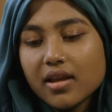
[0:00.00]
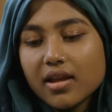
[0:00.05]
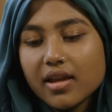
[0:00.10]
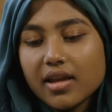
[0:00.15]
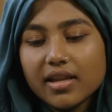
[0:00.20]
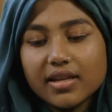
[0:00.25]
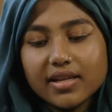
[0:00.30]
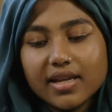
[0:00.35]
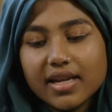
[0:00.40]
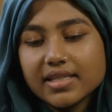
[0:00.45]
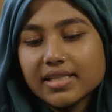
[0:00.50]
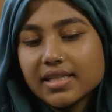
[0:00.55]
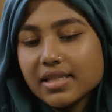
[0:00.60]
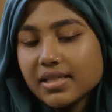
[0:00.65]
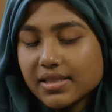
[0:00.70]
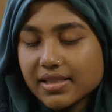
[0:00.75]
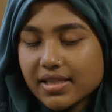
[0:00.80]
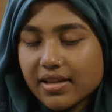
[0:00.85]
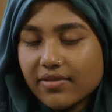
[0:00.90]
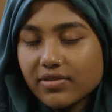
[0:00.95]
In
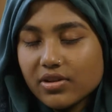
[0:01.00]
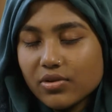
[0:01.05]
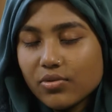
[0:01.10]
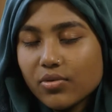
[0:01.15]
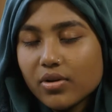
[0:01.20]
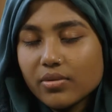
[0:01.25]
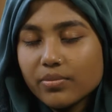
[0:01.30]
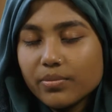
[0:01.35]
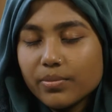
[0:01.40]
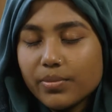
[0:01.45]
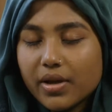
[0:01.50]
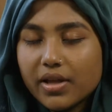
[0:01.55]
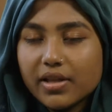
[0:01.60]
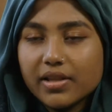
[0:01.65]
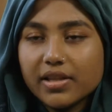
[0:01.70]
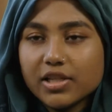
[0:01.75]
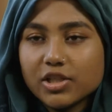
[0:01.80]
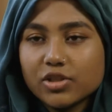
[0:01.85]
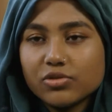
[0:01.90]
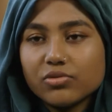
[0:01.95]
1971,
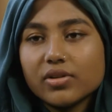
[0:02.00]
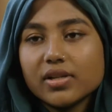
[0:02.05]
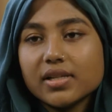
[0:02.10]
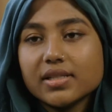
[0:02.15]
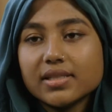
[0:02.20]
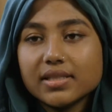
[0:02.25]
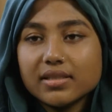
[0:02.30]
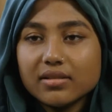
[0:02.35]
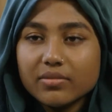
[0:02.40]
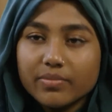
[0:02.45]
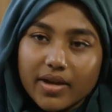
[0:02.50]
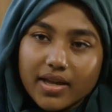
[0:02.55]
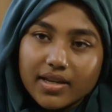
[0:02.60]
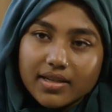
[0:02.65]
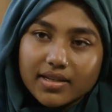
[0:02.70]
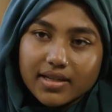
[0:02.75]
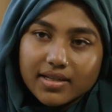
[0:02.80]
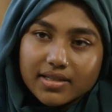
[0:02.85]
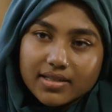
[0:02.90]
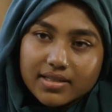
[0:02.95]
Bangladesh won its
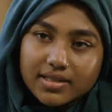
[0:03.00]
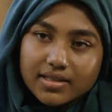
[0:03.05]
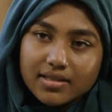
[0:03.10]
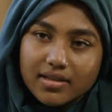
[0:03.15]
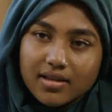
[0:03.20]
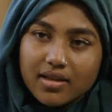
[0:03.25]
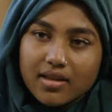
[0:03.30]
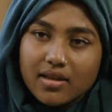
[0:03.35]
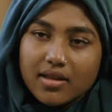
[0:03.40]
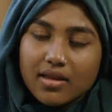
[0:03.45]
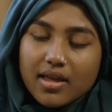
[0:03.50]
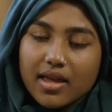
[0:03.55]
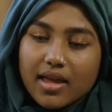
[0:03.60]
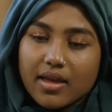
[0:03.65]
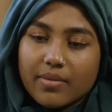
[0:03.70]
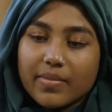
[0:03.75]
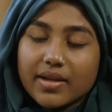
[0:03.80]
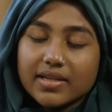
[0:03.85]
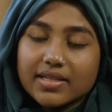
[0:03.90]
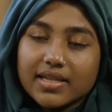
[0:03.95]
independence,
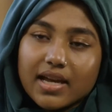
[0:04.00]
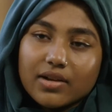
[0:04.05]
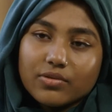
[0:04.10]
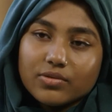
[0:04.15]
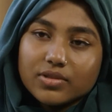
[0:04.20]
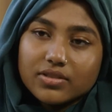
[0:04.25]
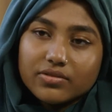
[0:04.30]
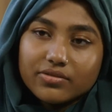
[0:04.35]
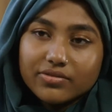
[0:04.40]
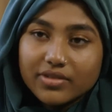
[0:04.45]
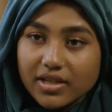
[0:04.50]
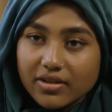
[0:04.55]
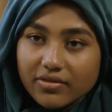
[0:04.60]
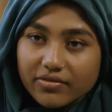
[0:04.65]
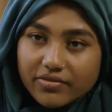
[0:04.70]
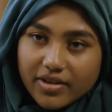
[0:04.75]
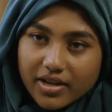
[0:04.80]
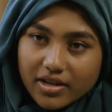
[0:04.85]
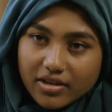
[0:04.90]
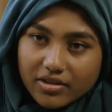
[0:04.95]
and my dad was a freedom
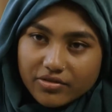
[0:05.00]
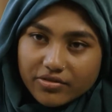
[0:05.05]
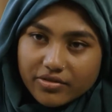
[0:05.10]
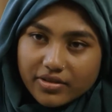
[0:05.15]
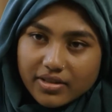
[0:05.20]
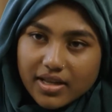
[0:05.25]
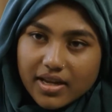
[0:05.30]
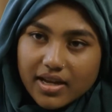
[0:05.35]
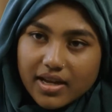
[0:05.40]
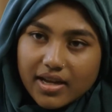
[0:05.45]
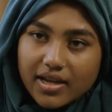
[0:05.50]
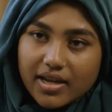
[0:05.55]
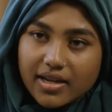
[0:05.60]
fighter for that.